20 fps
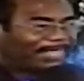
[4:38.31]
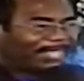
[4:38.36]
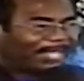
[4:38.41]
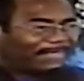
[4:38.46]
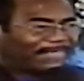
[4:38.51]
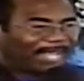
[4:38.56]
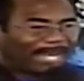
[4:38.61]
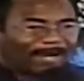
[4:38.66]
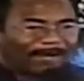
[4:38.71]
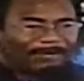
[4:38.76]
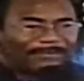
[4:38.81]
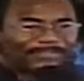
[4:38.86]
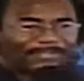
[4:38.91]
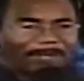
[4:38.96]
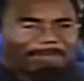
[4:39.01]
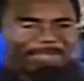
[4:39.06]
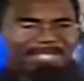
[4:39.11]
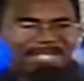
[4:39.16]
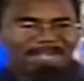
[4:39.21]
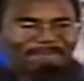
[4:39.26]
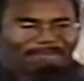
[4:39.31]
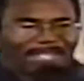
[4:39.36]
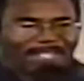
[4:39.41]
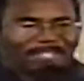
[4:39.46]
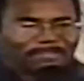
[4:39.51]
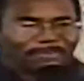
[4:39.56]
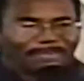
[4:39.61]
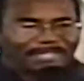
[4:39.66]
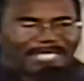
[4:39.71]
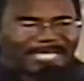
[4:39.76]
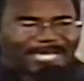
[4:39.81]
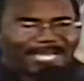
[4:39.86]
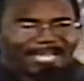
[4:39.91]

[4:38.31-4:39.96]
Now there are some individuals that